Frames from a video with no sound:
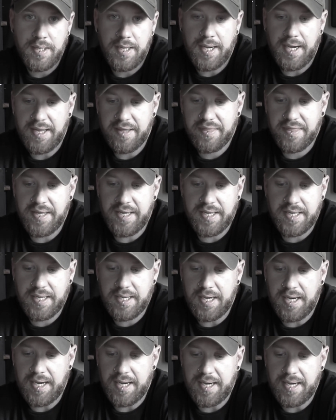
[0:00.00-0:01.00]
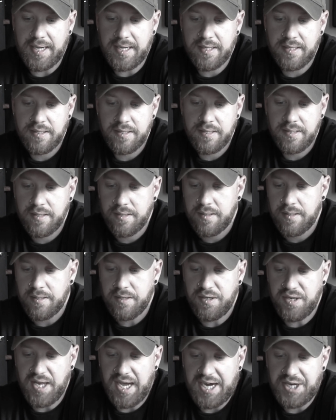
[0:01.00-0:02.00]
I think
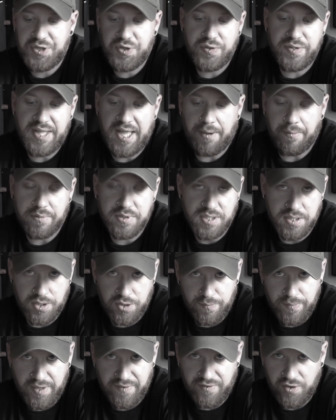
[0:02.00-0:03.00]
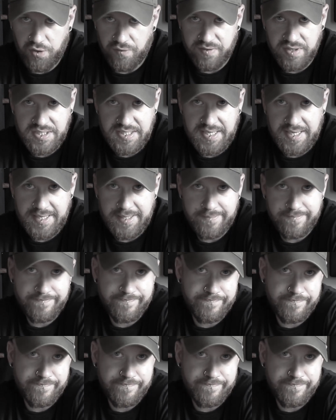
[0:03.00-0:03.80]
not doing that was a little bit of an oversight.